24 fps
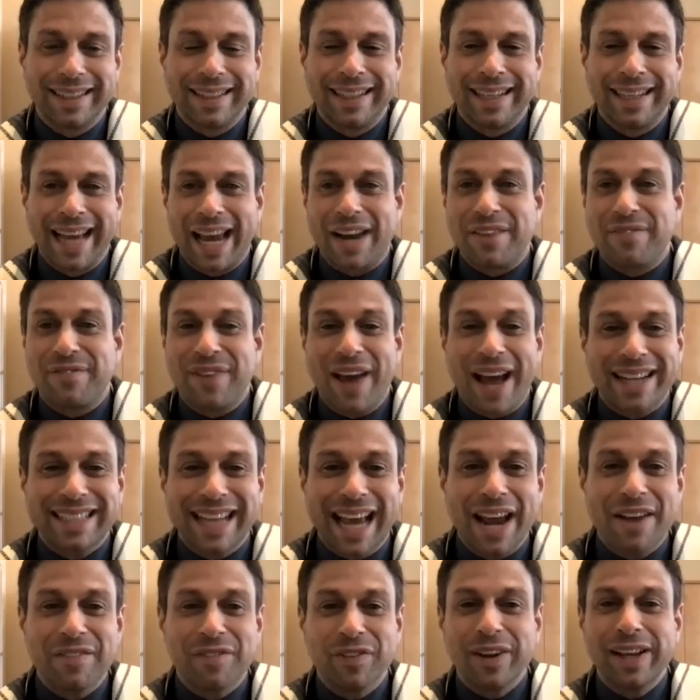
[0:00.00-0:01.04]
In fact,
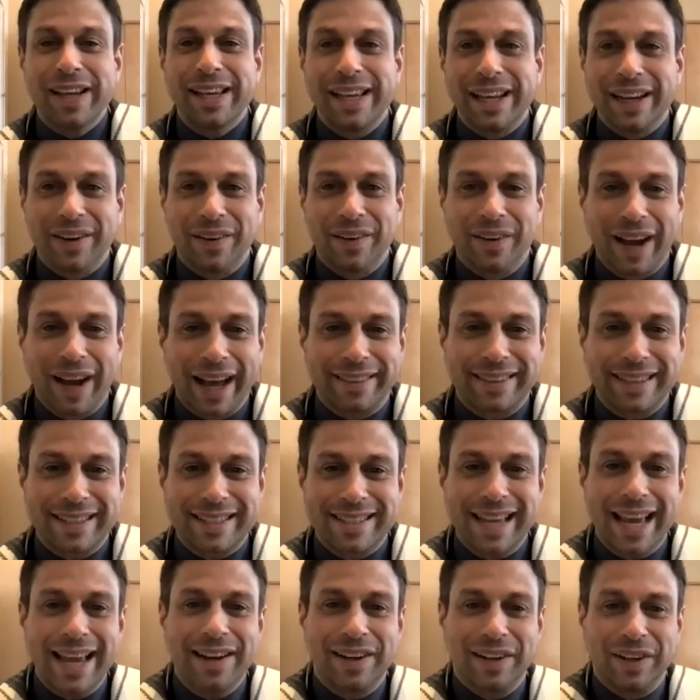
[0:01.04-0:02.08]
every year at the
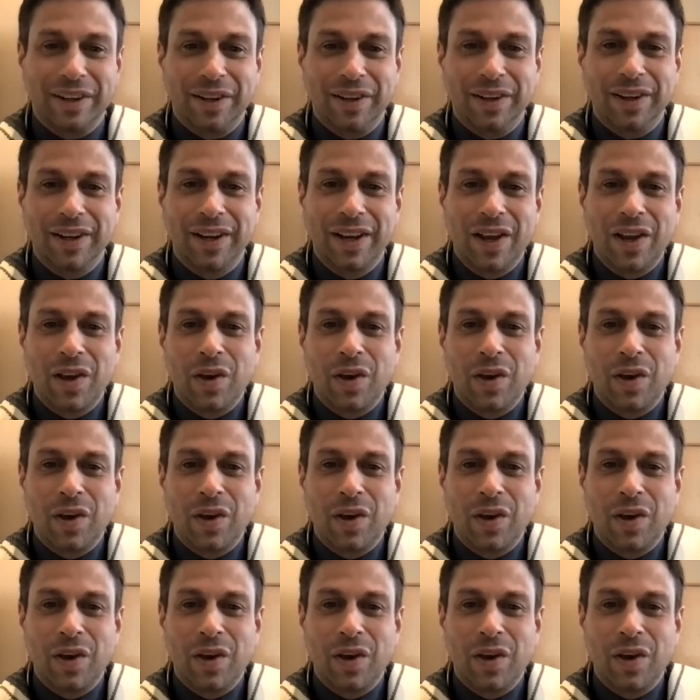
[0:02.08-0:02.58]
Seder,